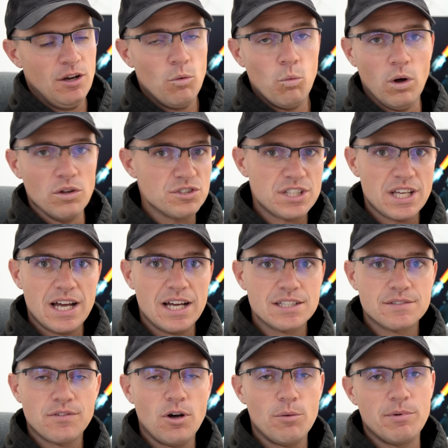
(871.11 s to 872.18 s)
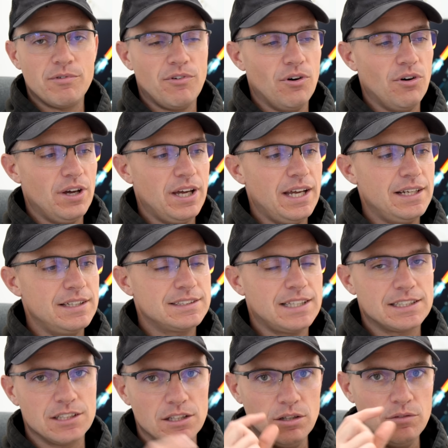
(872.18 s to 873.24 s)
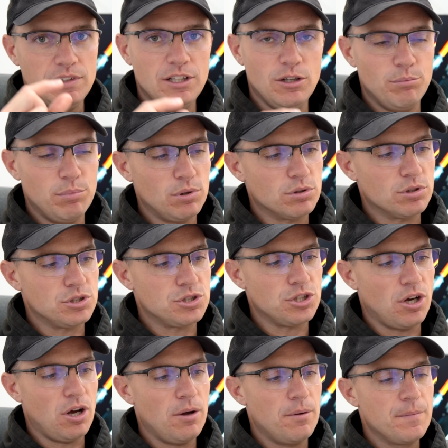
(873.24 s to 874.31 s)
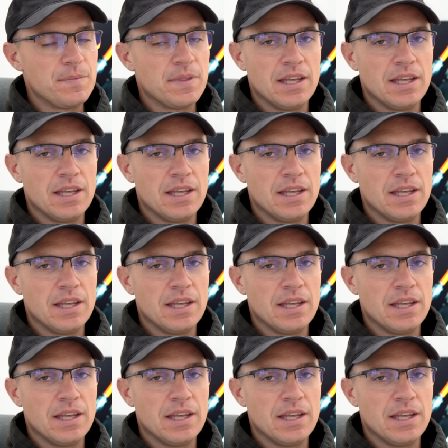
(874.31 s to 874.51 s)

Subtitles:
One size, 4x14, takes a lovely little bulker shot.